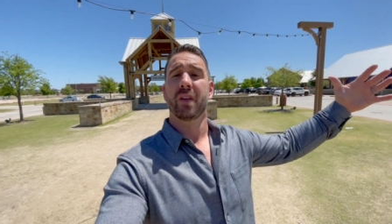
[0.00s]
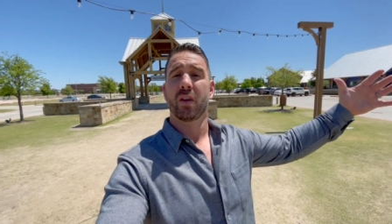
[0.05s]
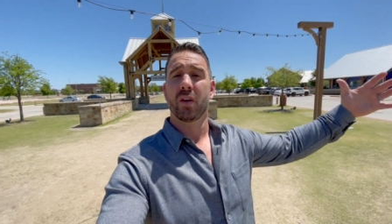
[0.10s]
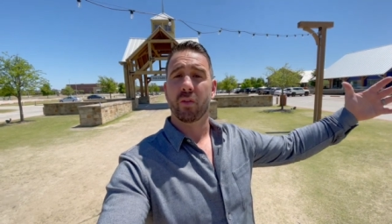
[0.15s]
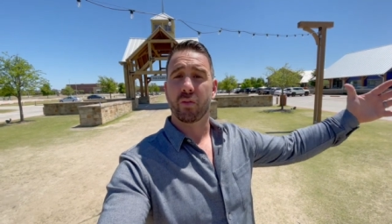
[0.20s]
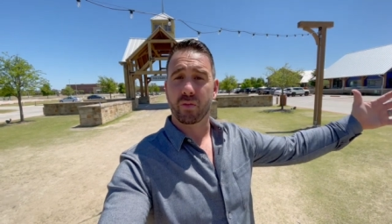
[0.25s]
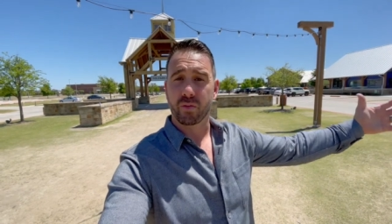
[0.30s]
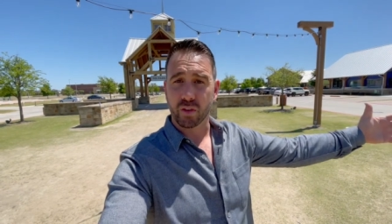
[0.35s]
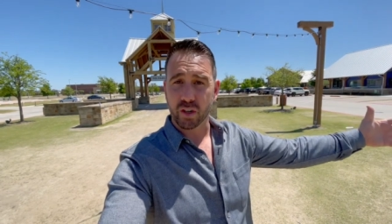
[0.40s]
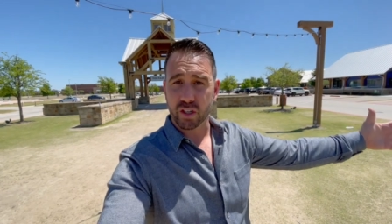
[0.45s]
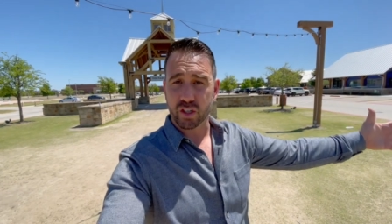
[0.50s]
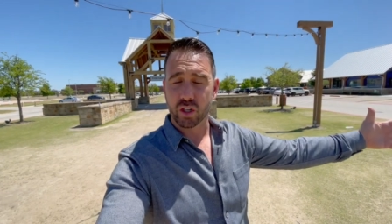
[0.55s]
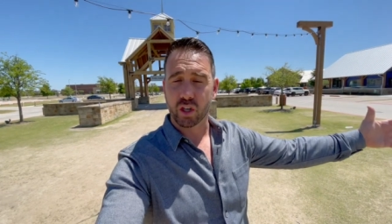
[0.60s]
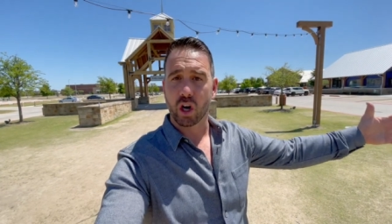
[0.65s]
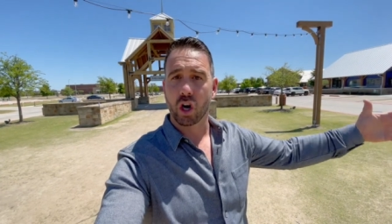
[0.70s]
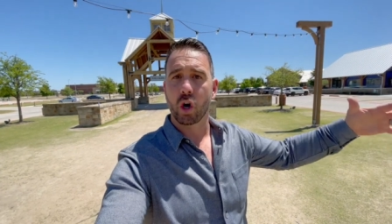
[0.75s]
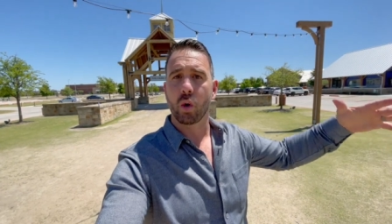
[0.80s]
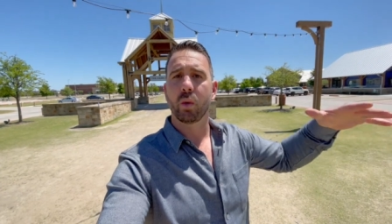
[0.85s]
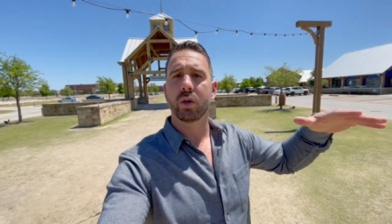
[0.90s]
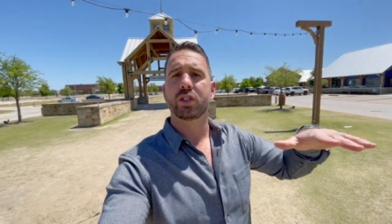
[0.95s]

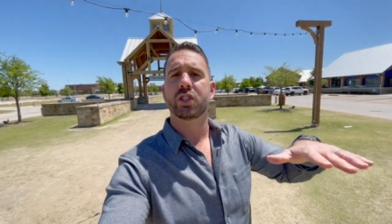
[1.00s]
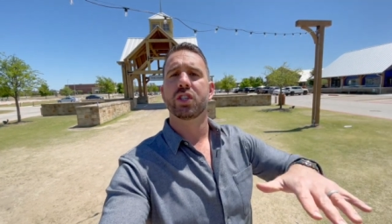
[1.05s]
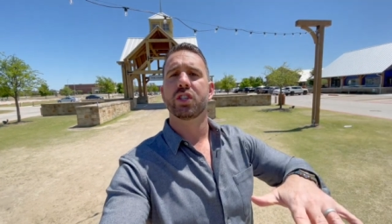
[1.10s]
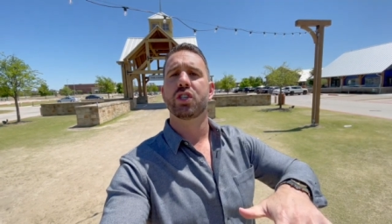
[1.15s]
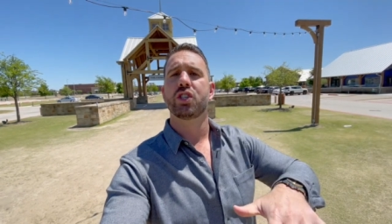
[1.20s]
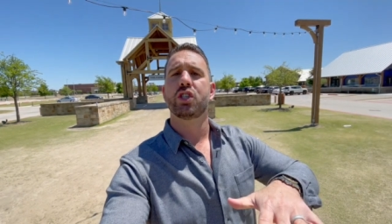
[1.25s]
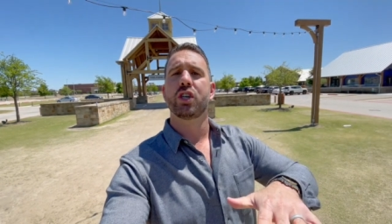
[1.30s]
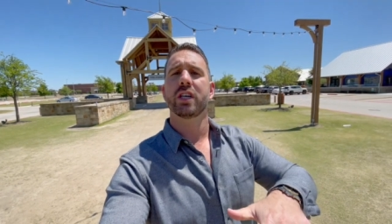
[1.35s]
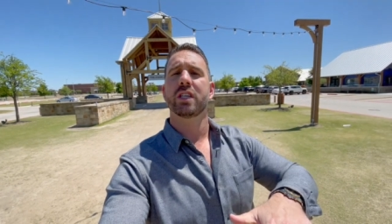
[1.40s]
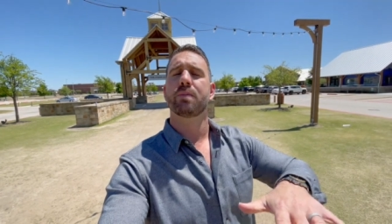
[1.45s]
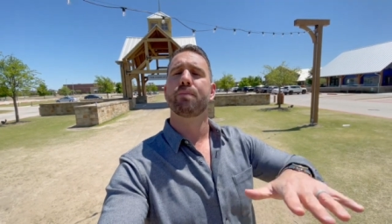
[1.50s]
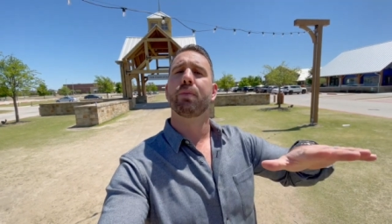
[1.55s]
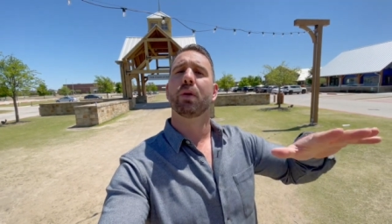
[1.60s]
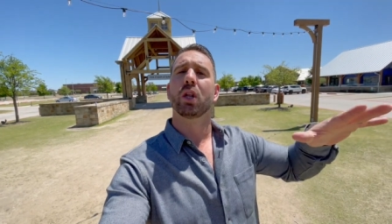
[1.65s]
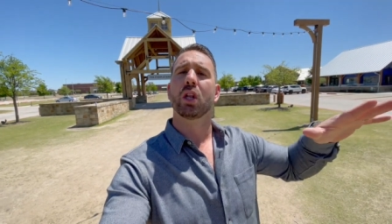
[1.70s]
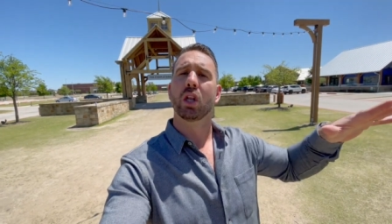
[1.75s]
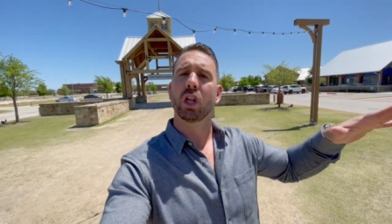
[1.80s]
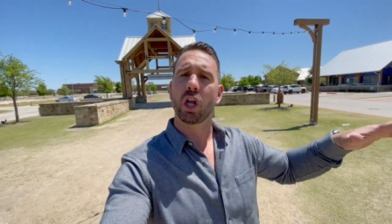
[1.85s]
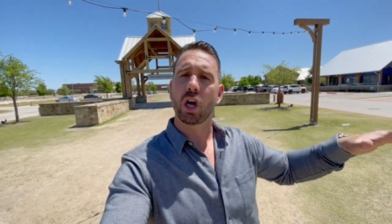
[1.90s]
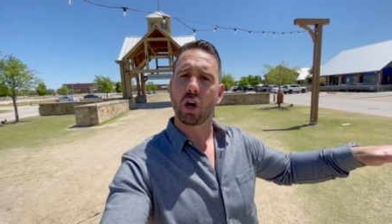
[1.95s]
Frisco, which is just
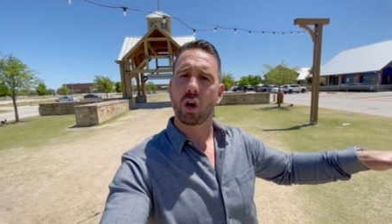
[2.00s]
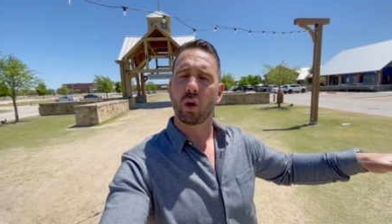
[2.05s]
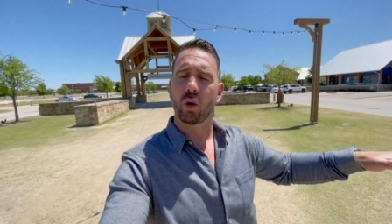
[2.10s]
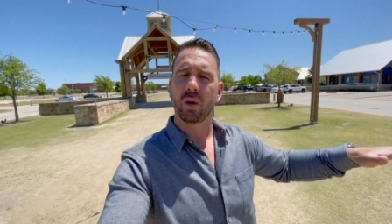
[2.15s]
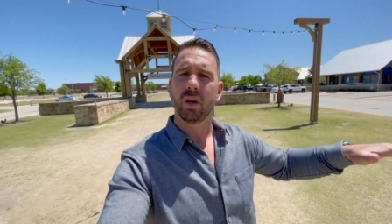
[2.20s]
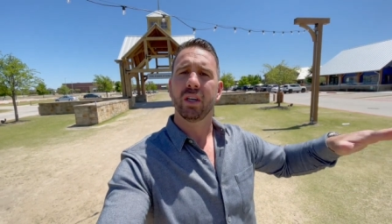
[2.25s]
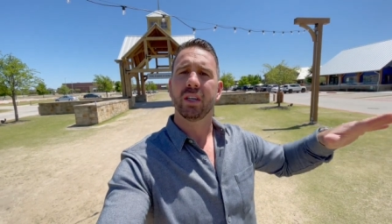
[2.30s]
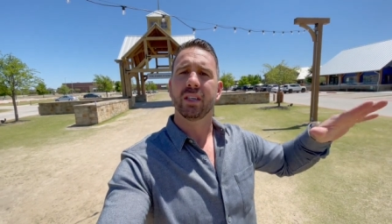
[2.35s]
below